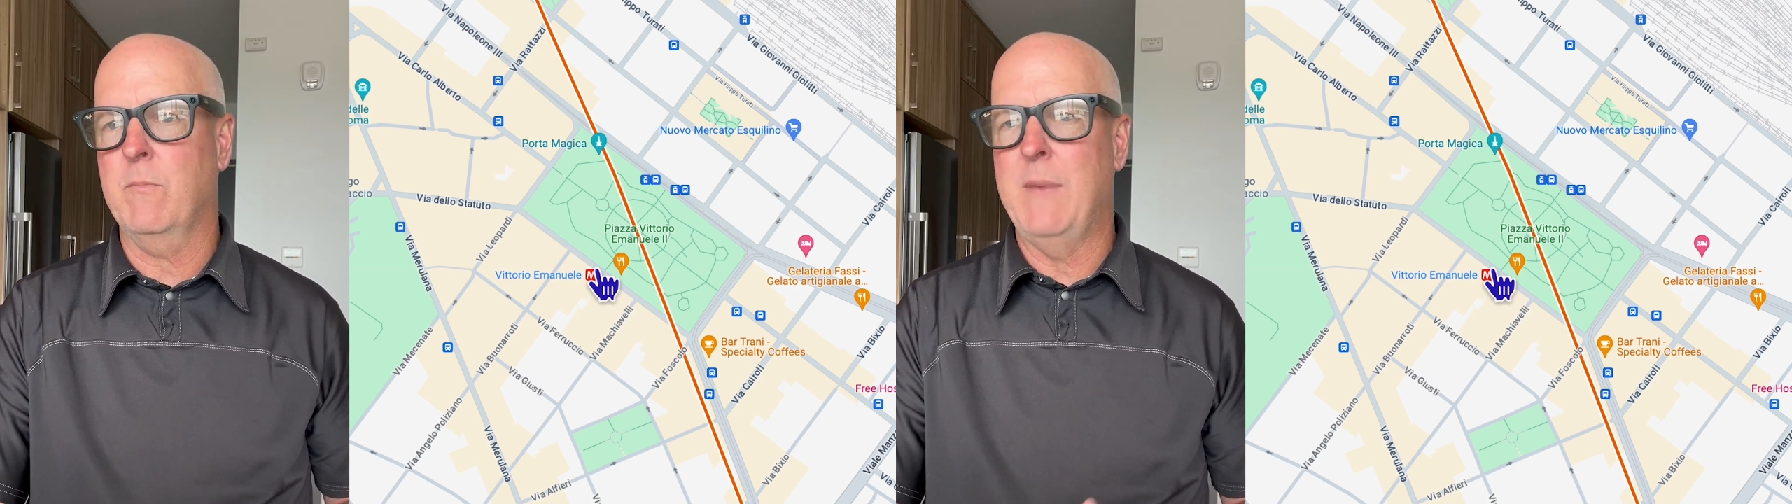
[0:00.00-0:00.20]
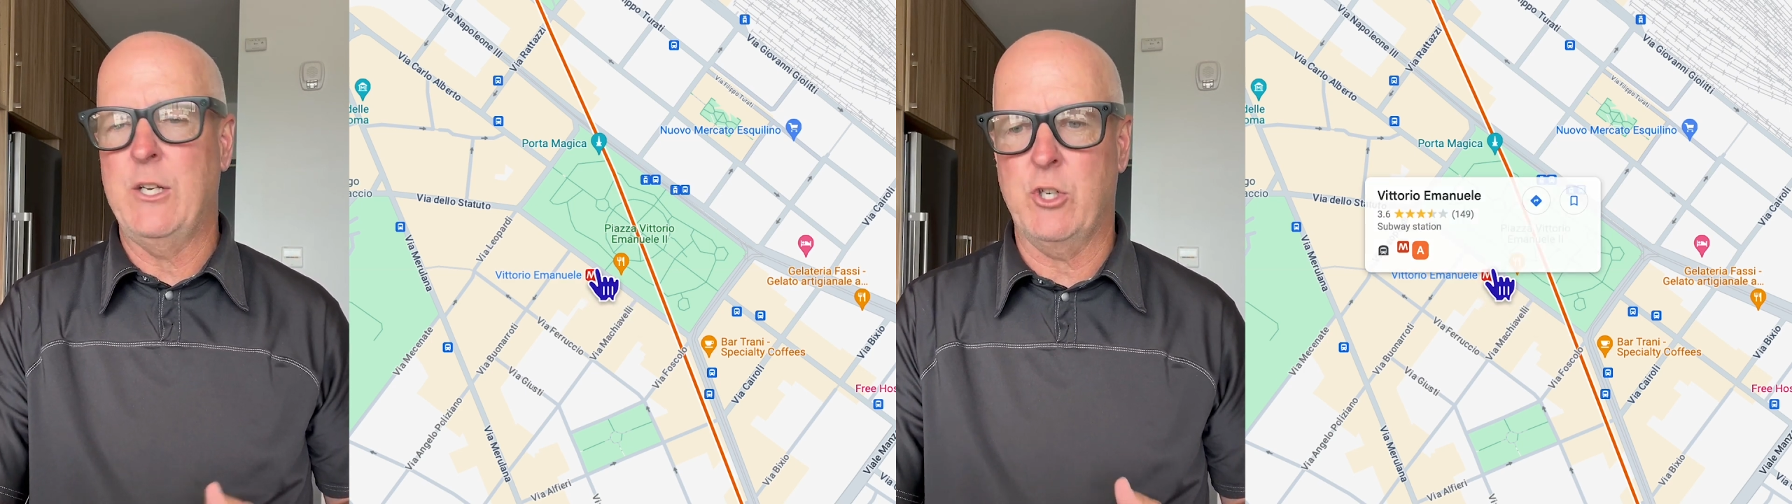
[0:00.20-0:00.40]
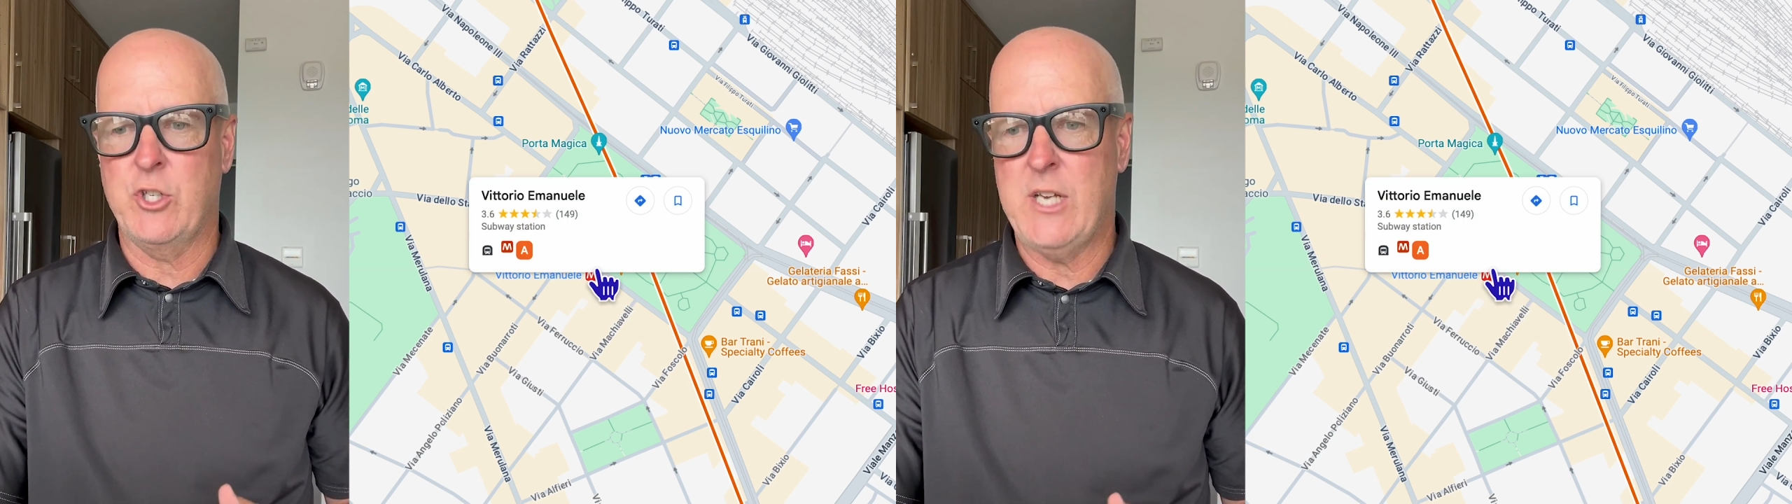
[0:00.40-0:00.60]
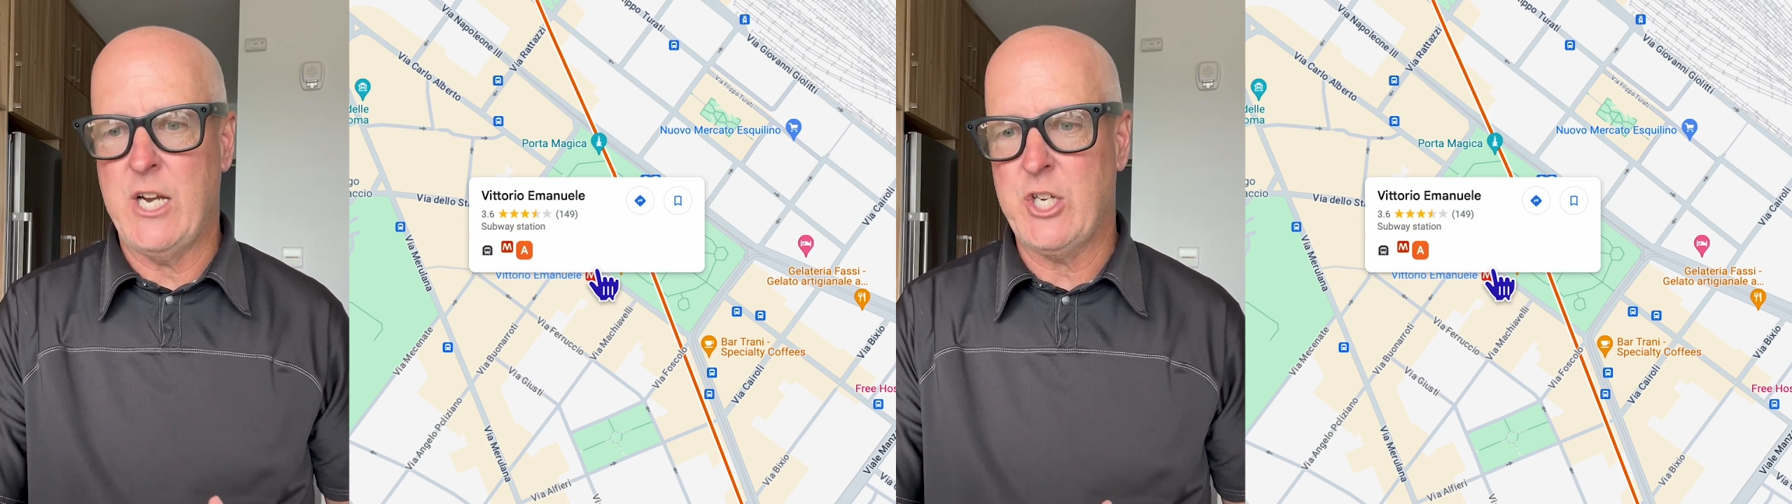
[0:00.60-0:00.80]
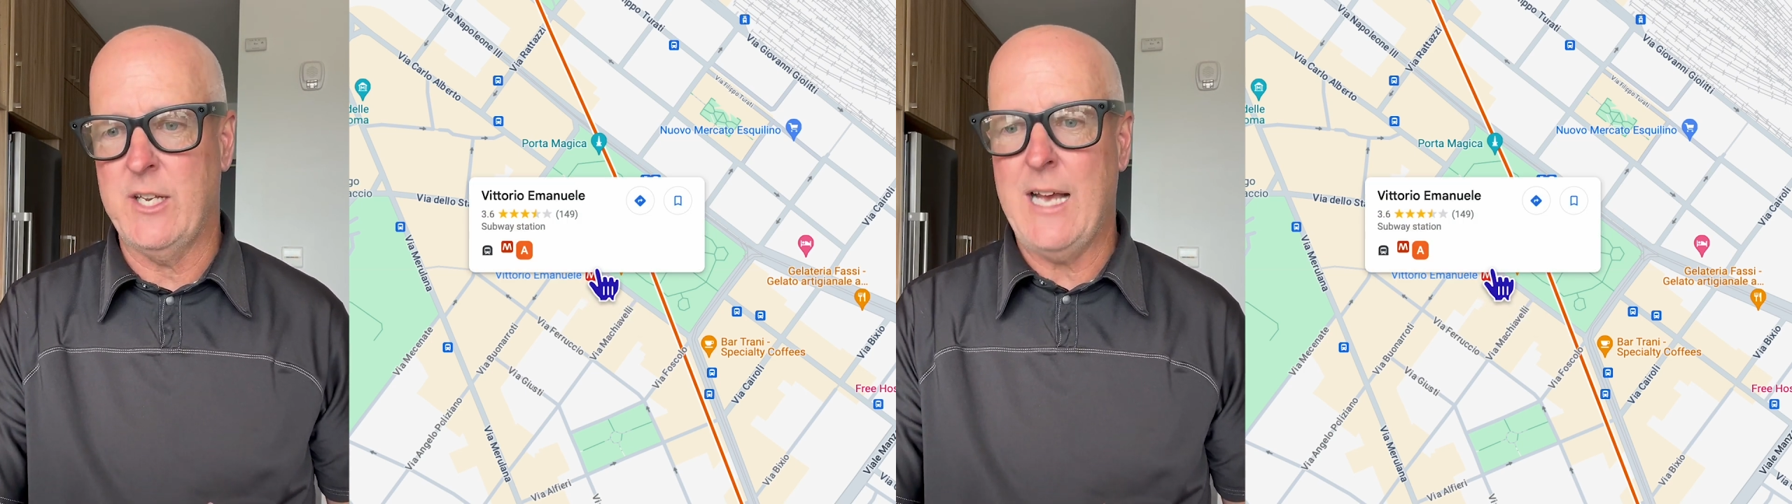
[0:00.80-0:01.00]
metro
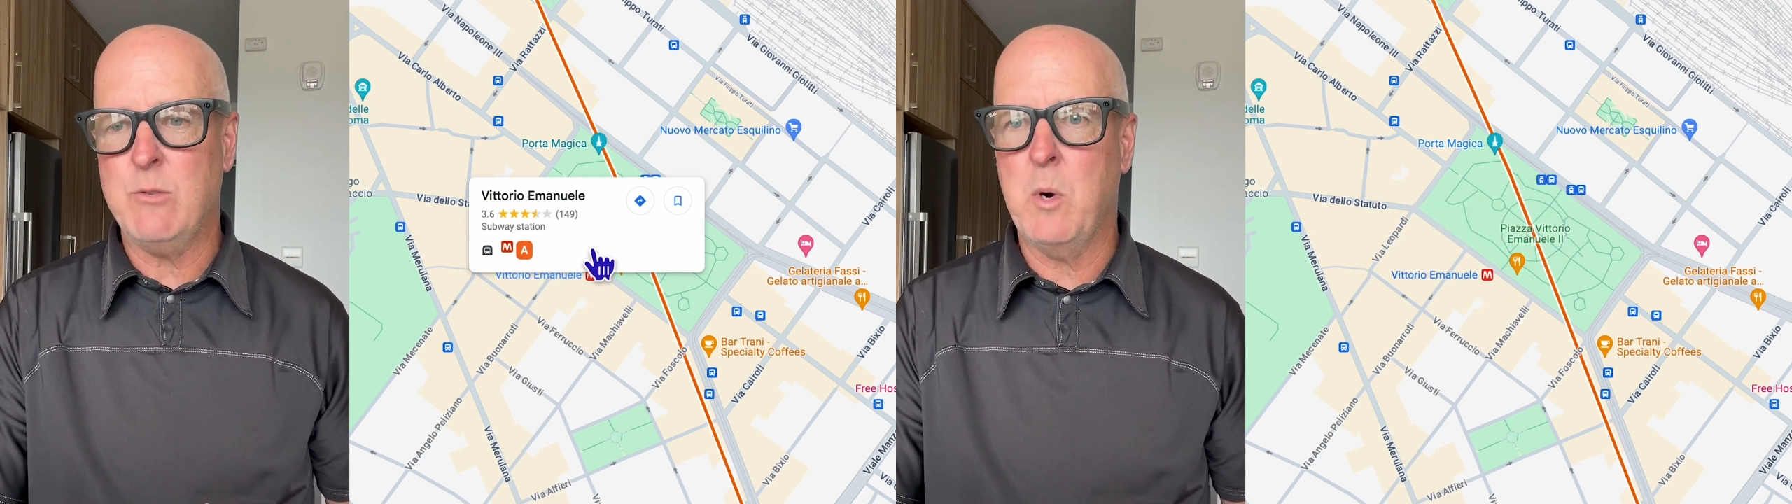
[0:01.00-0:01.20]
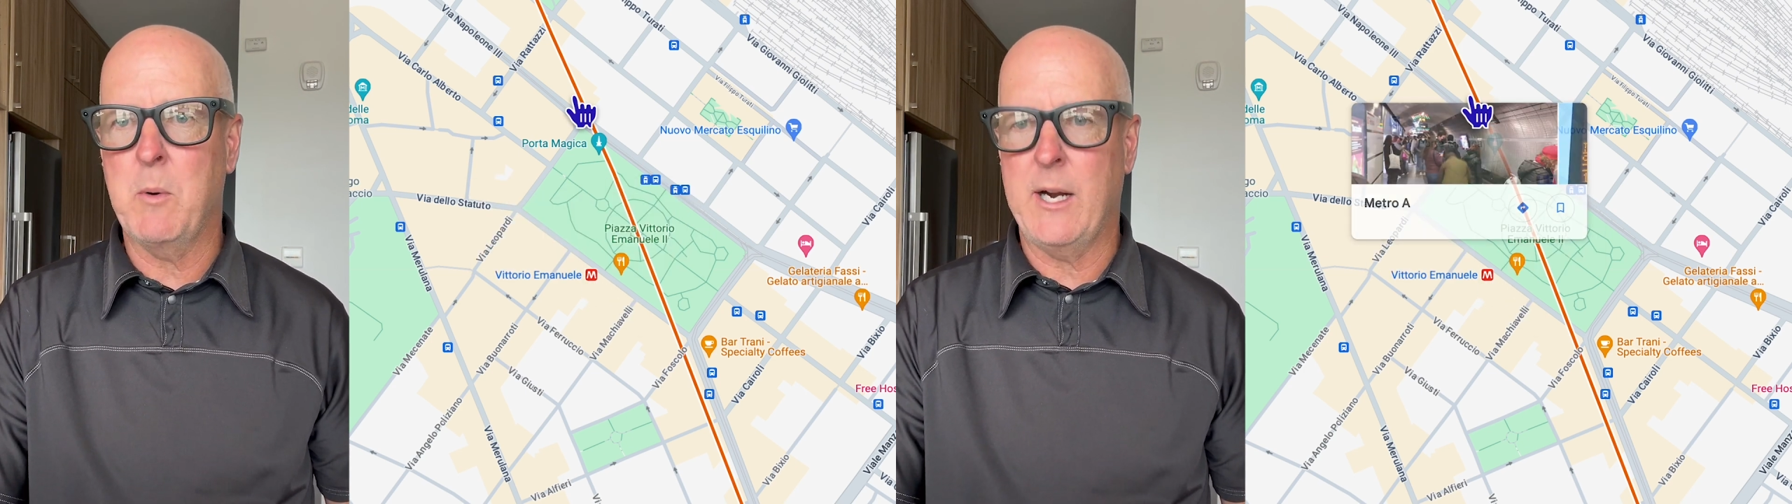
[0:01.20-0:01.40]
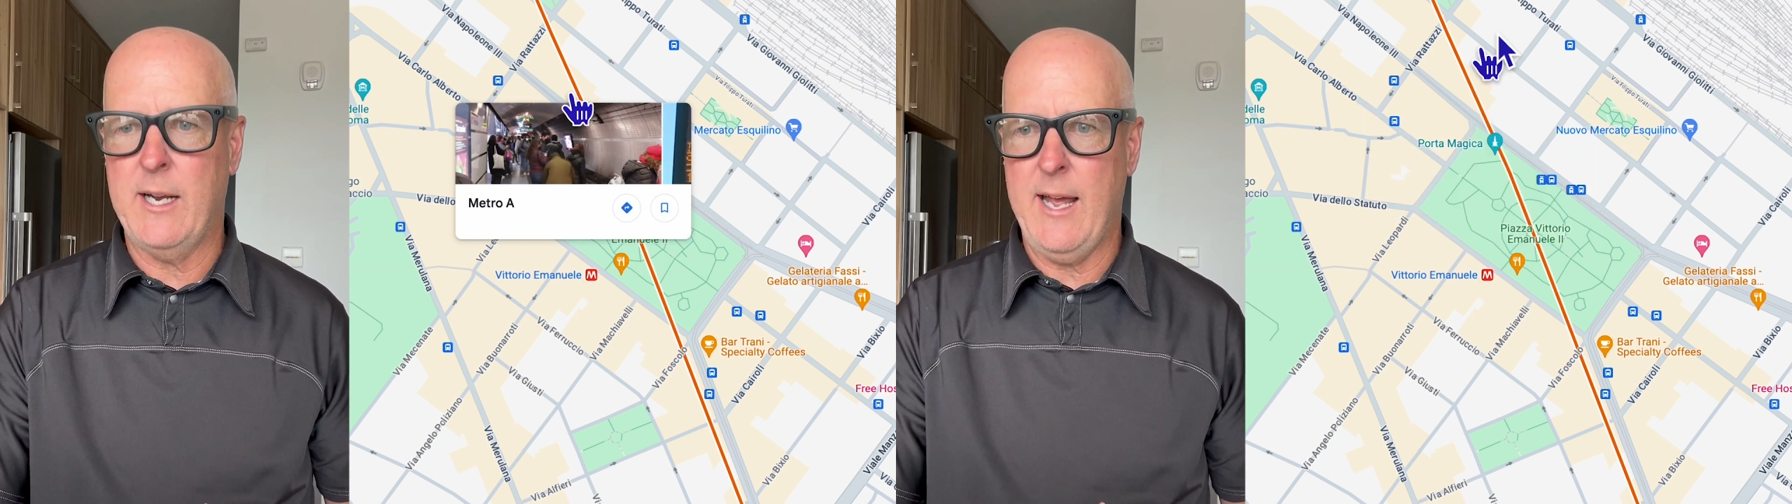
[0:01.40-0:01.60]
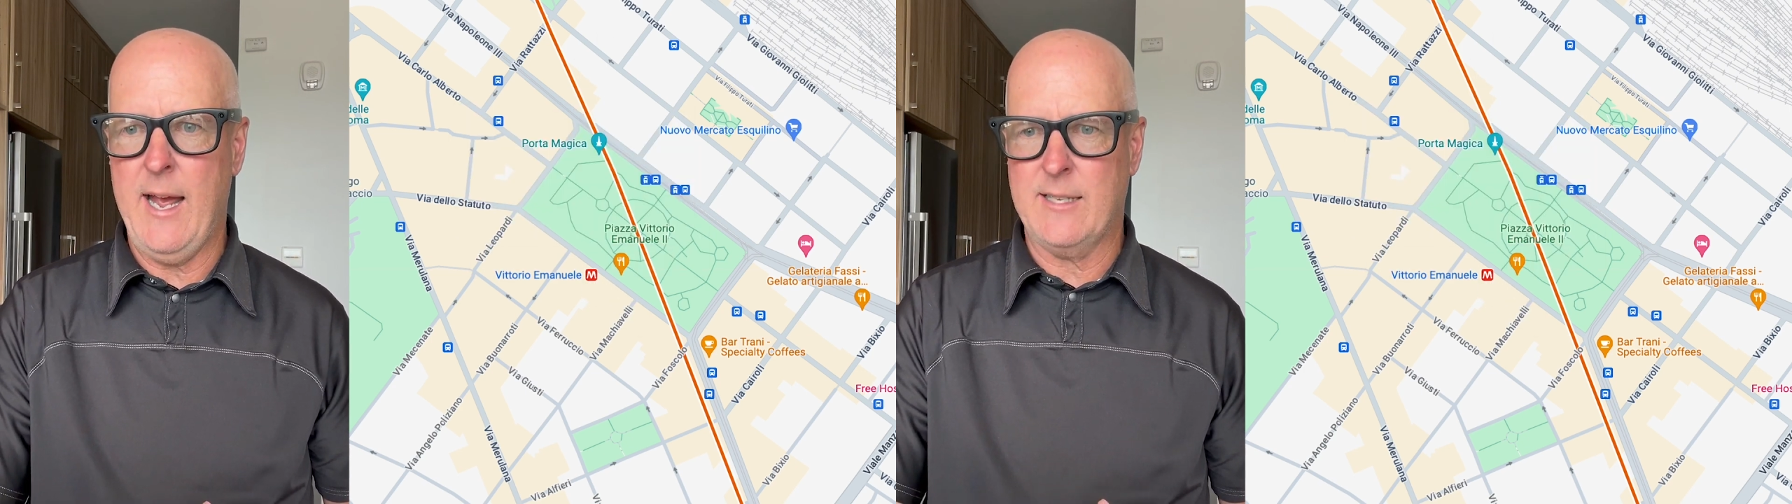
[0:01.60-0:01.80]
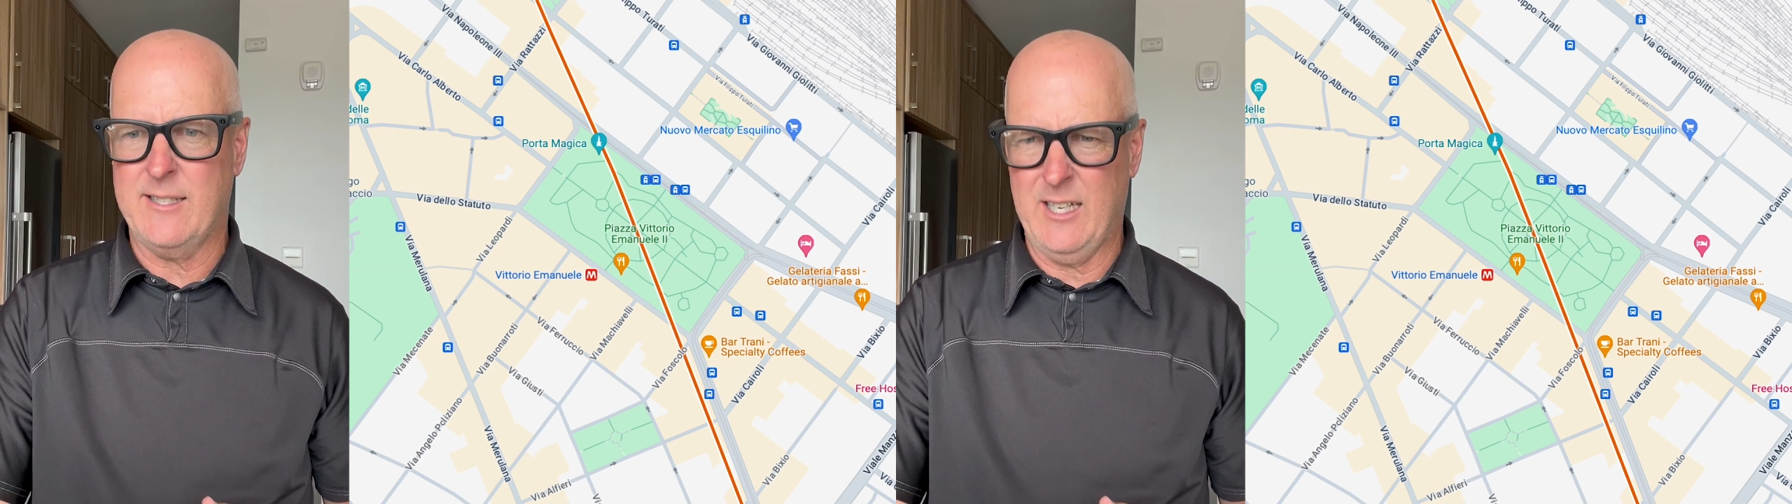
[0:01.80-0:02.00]
station. That's where we're going to
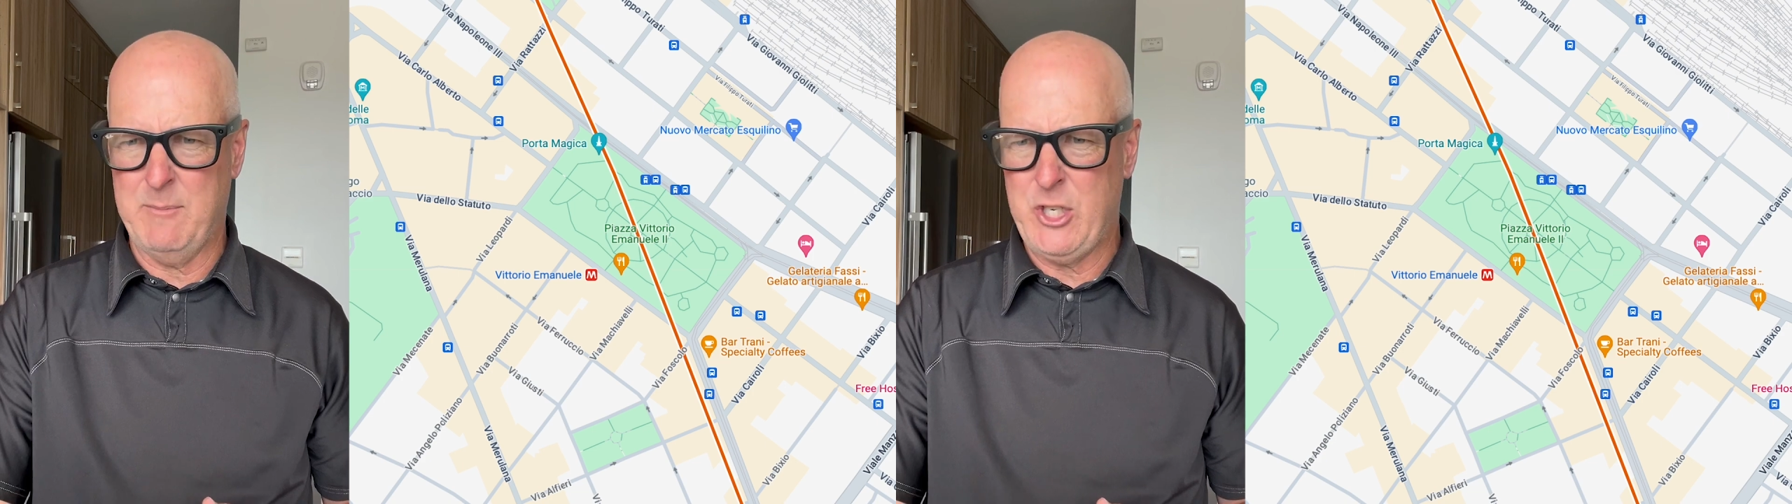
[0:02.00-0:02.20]
exit. Let me